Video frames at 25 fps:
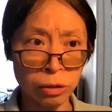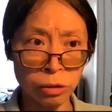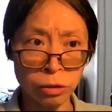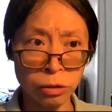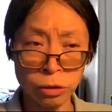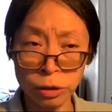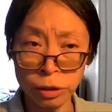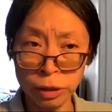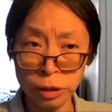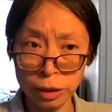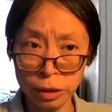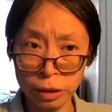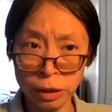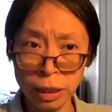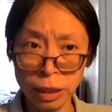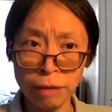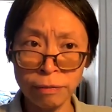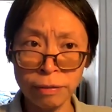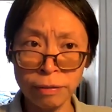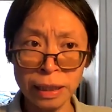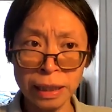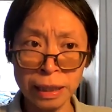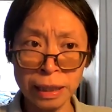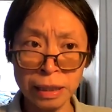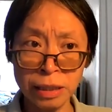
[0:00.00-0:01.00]
Do you
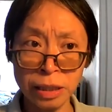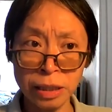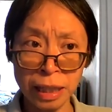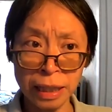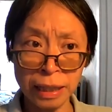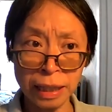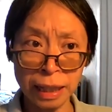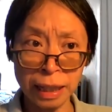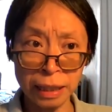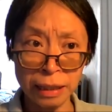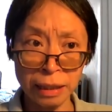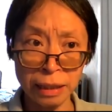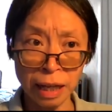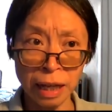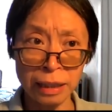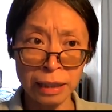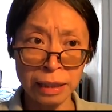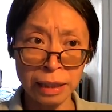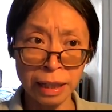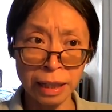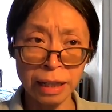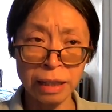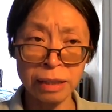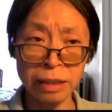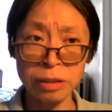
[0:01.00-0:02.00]
have any insight
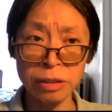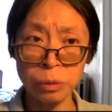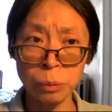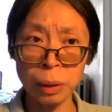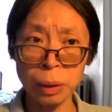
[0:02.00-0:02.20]
on that